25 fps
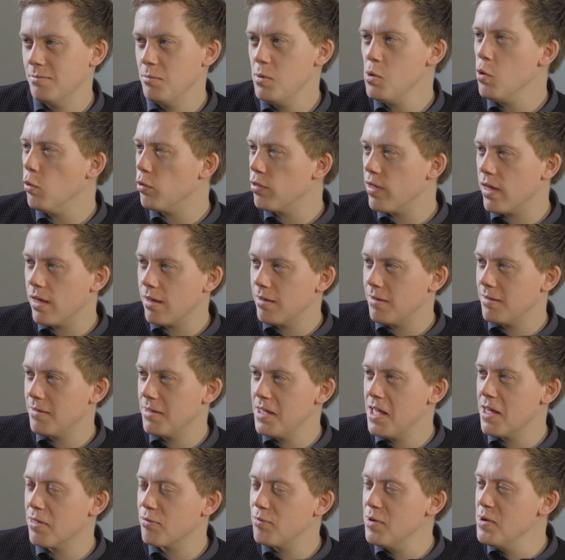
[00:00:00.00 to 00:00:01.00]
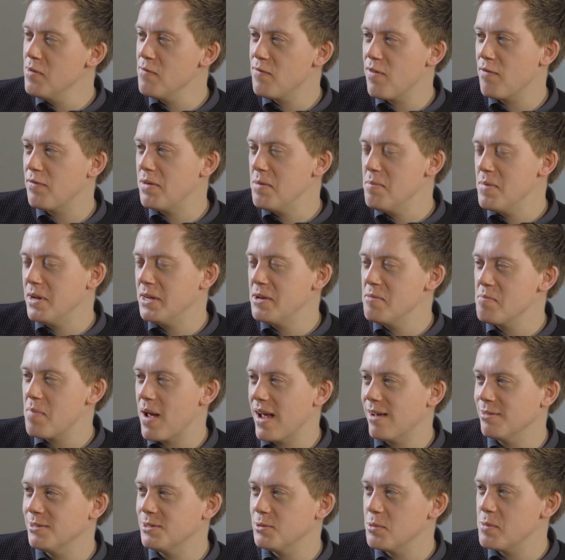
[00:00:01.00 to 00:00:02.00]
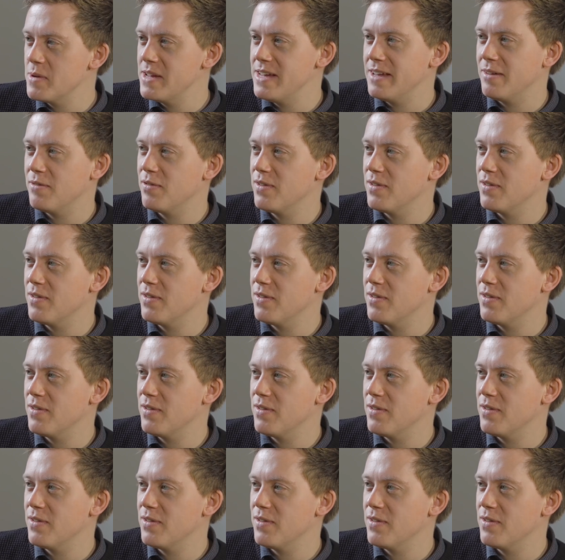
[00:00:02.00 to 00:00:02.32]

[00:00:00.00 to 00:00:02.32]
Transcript: £350 million a week.